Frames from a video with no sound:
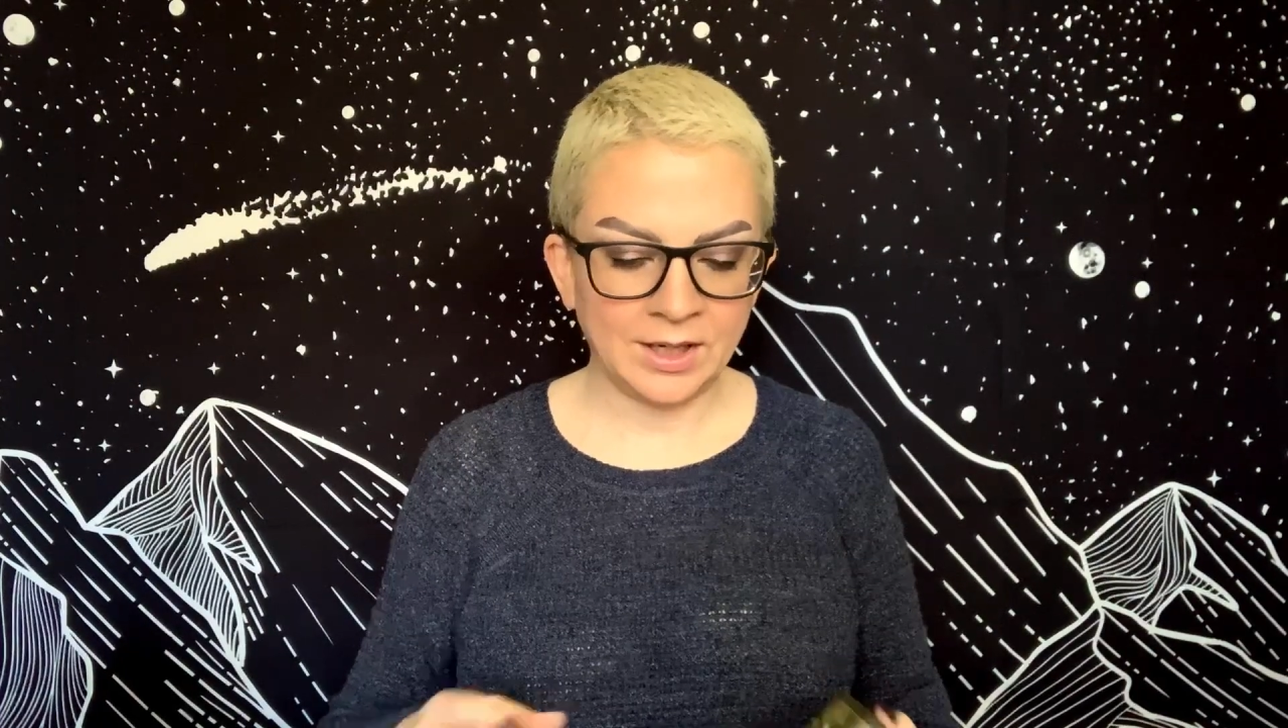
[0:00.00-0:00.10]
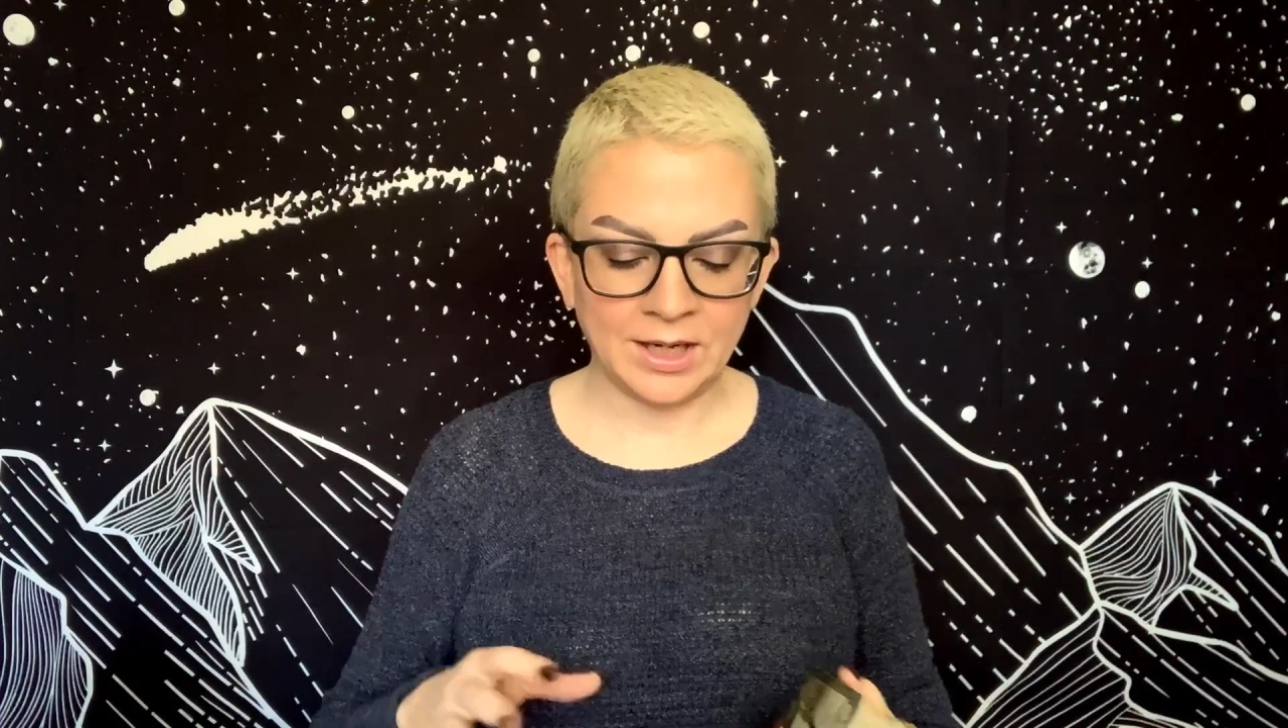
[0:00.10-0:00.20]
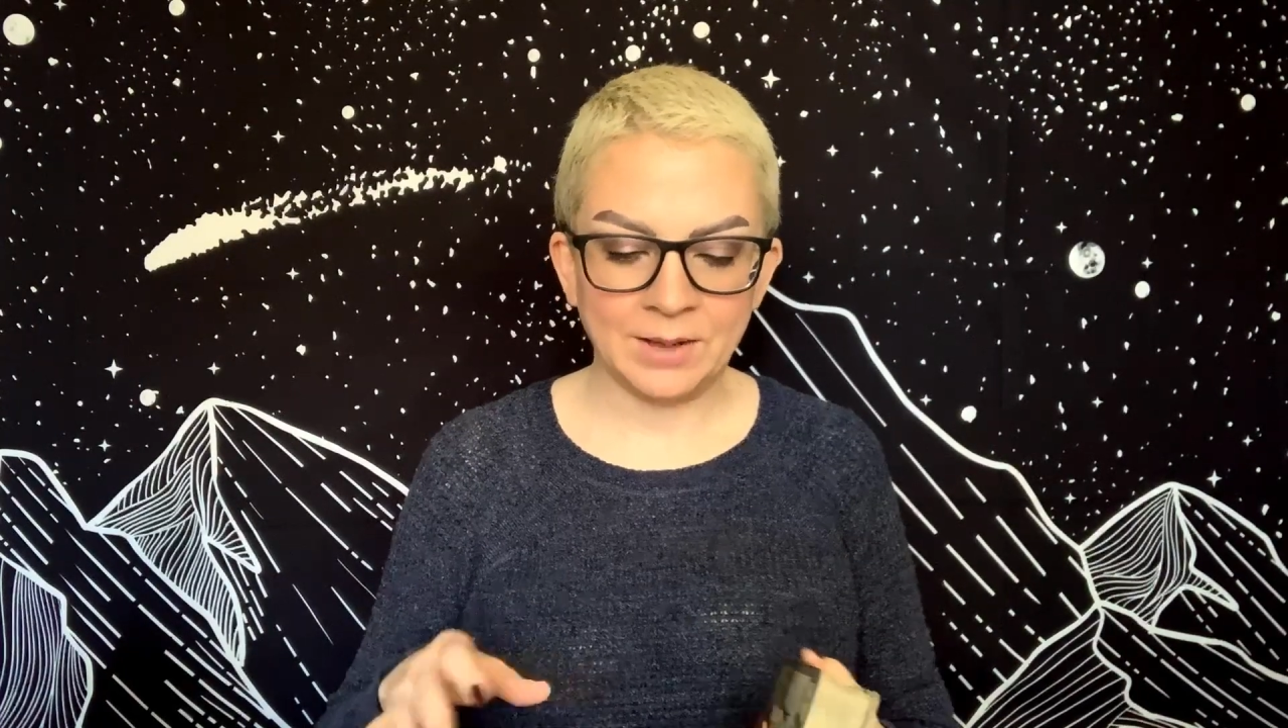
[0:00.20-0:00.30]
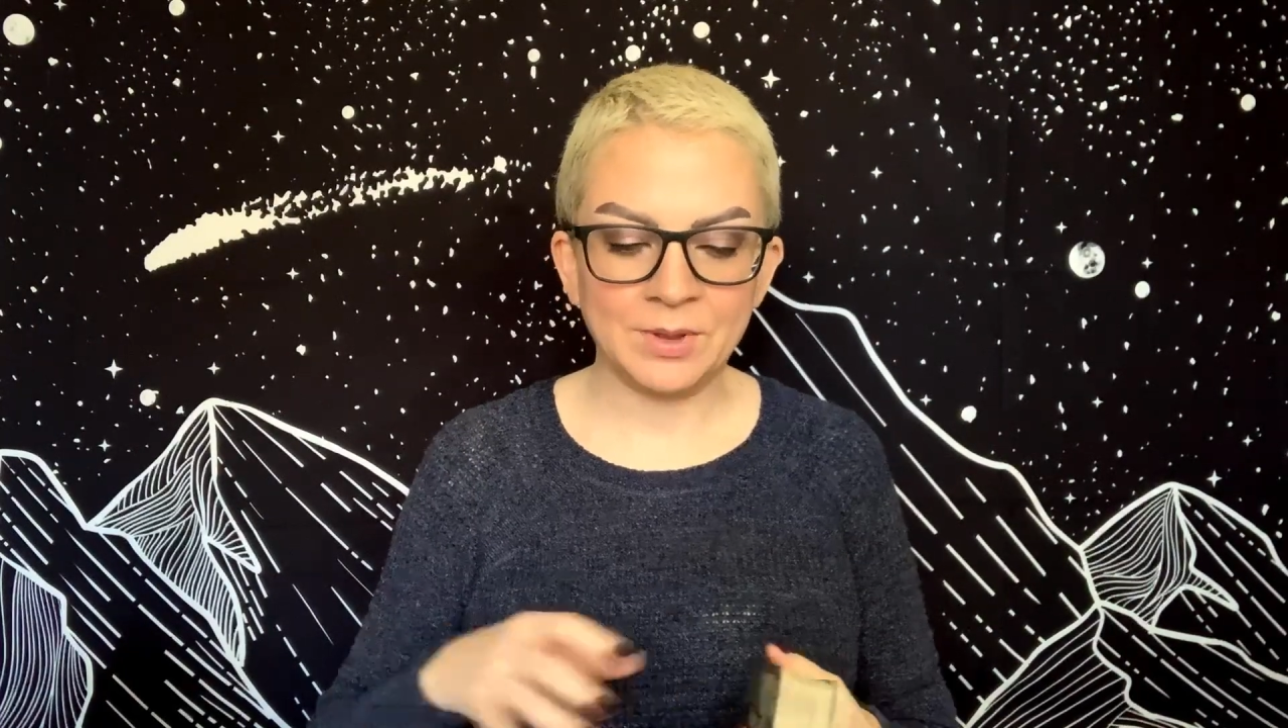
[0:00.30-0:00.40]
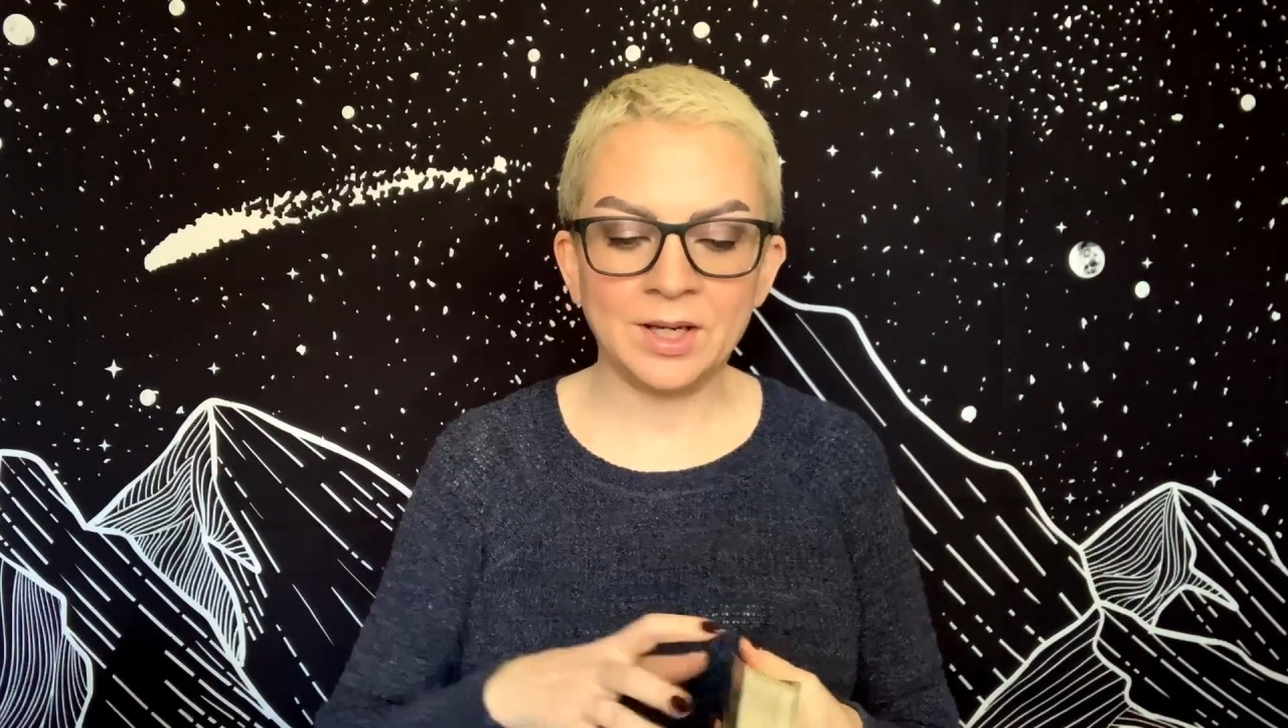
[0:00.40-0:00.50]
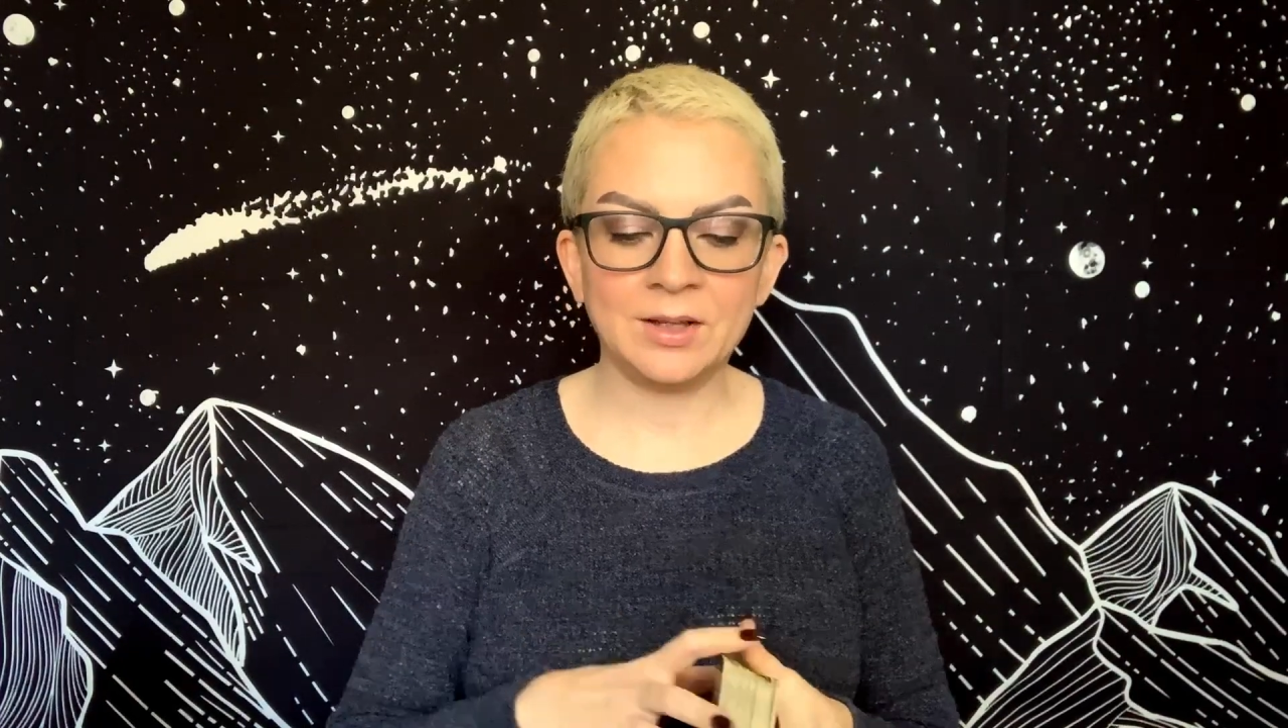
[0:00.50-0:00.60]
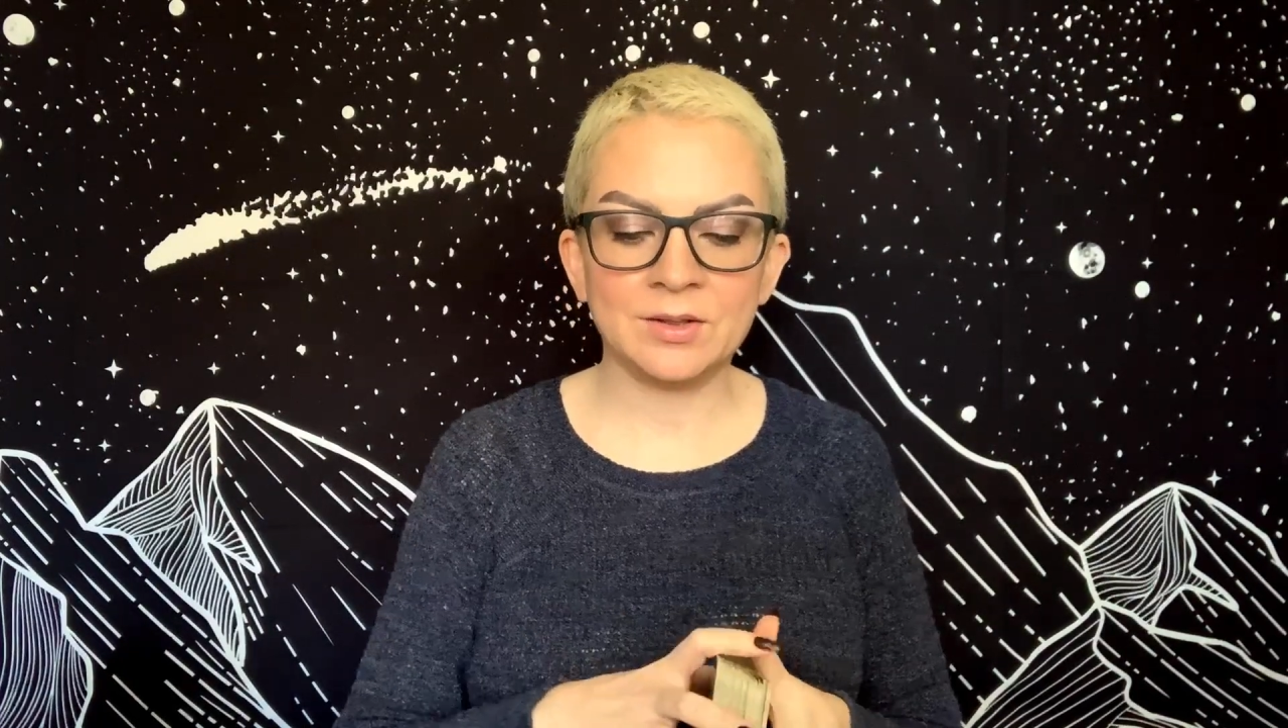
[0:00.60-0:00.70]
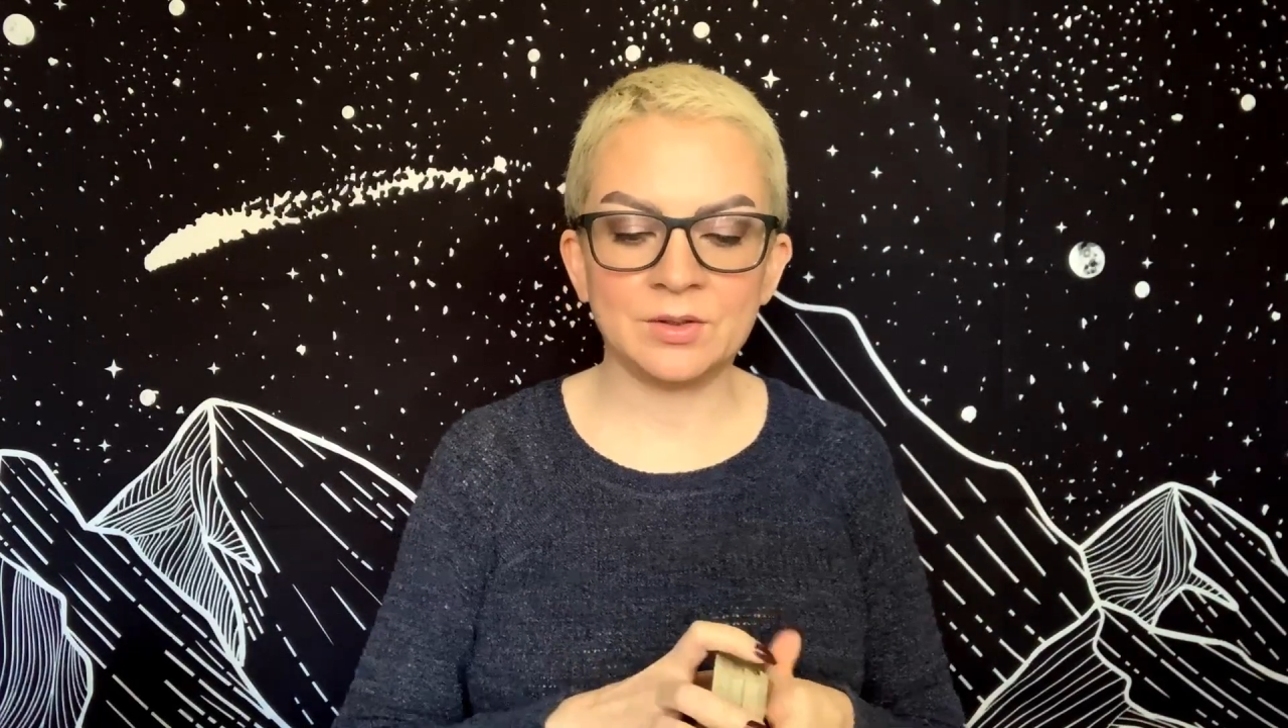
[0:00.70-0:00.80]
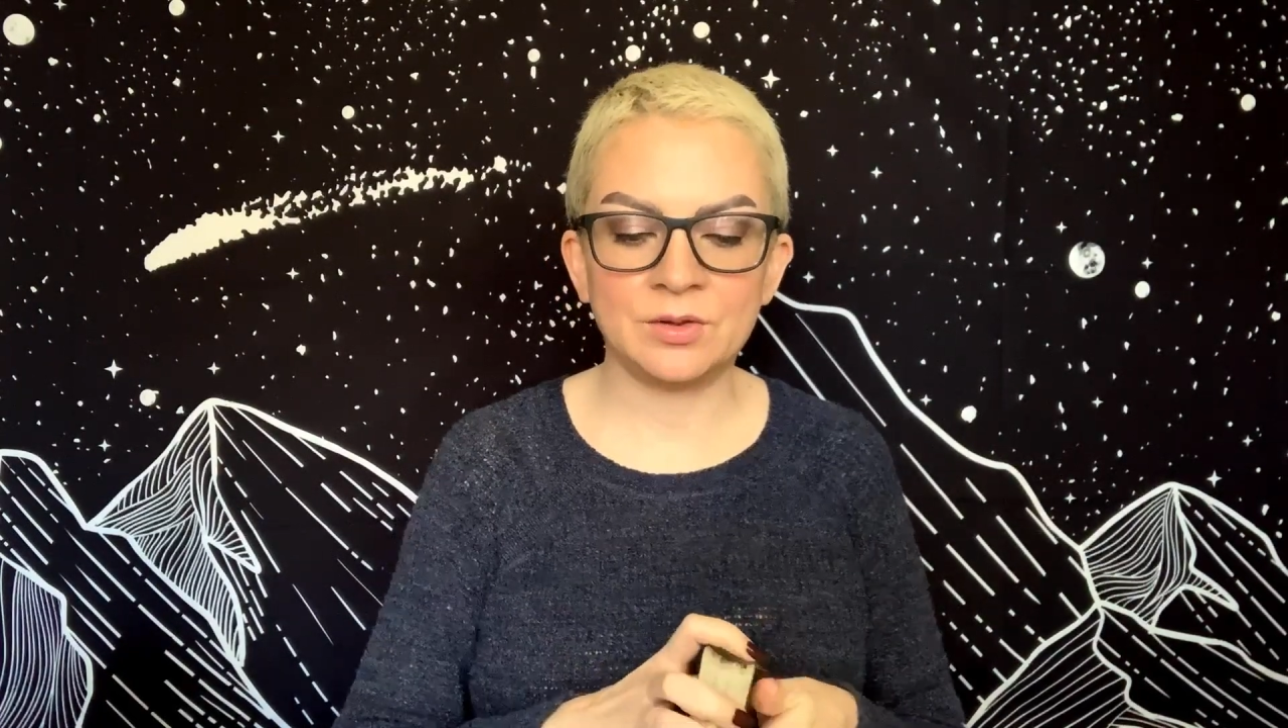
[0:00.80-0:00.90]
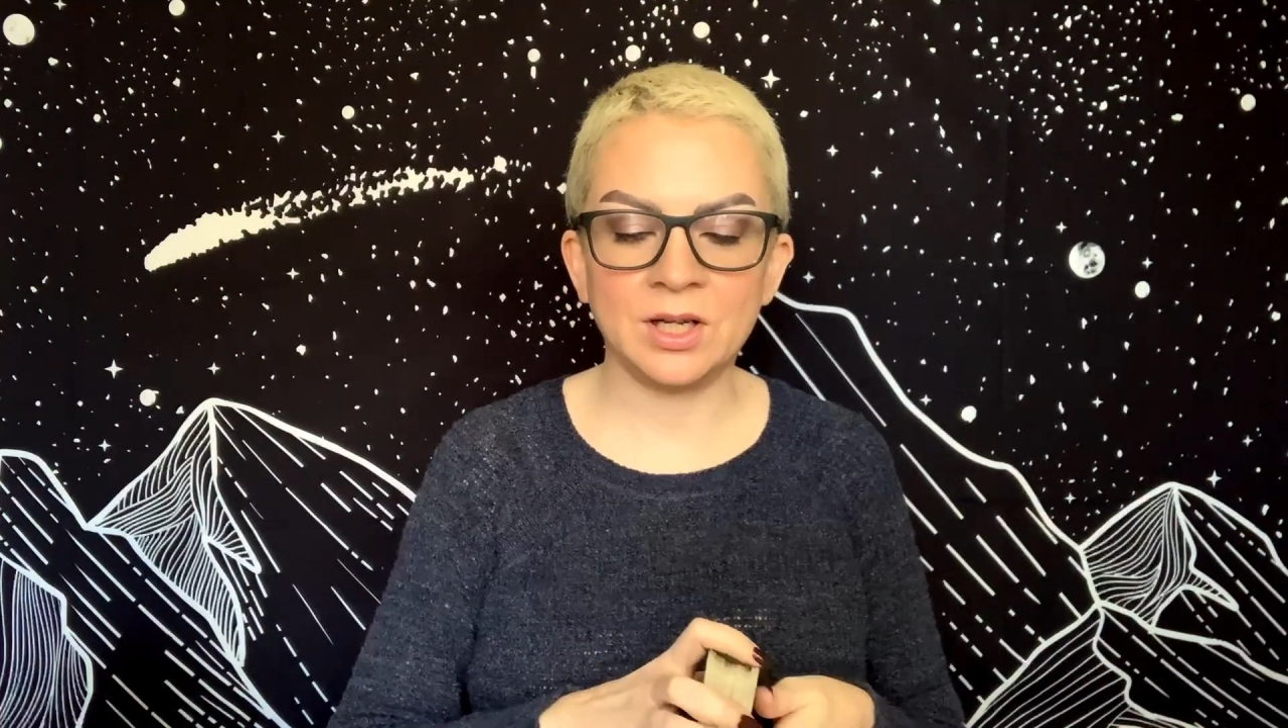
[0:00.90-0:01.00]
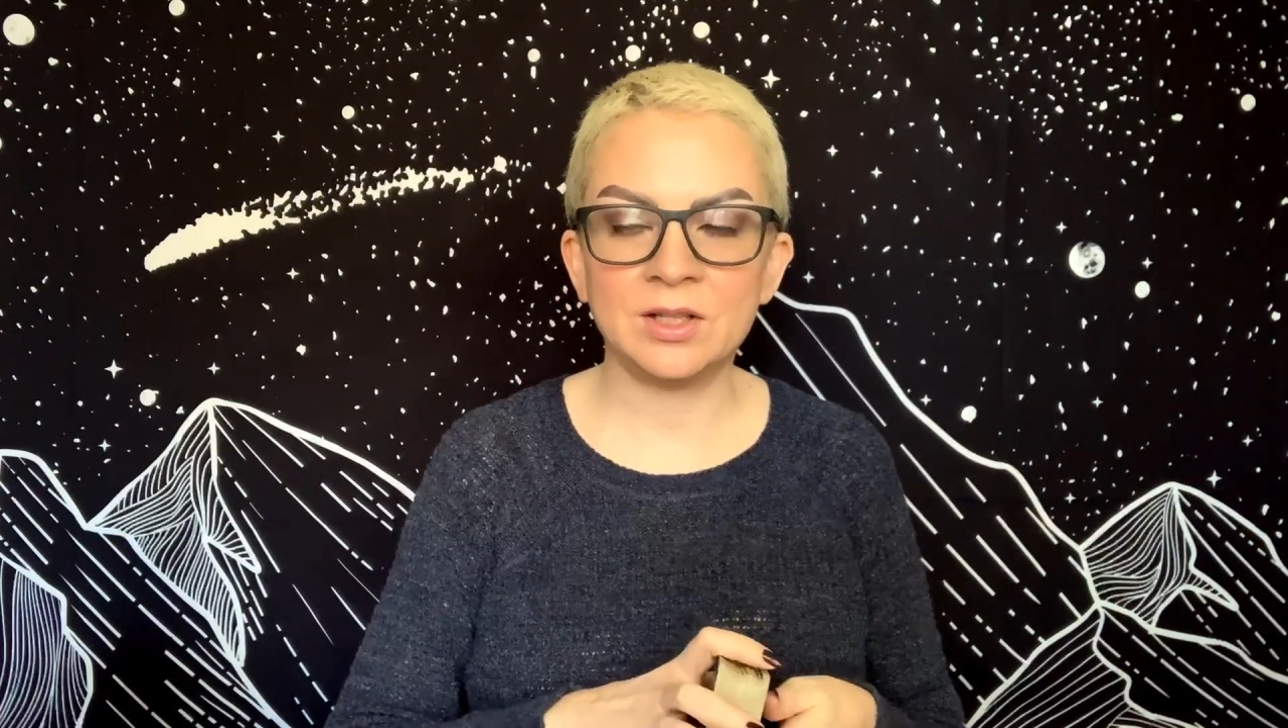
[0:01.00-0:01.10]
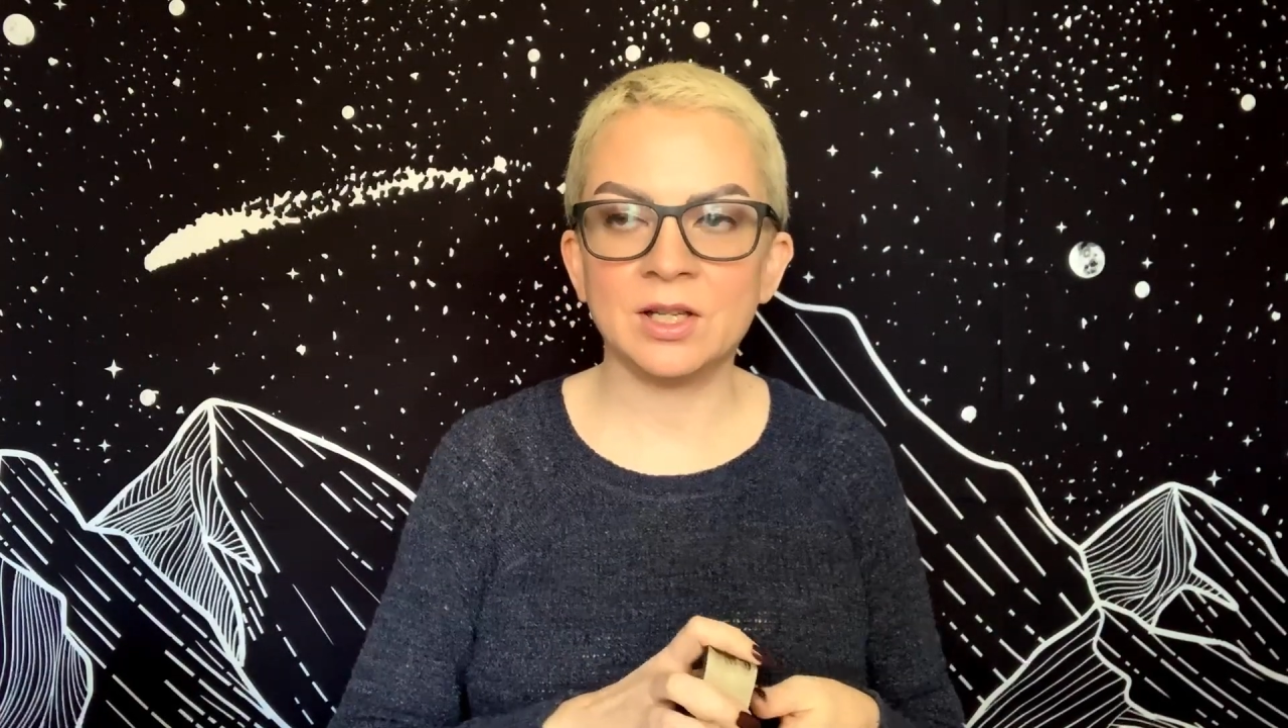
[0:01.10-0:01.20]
I'm getting this strange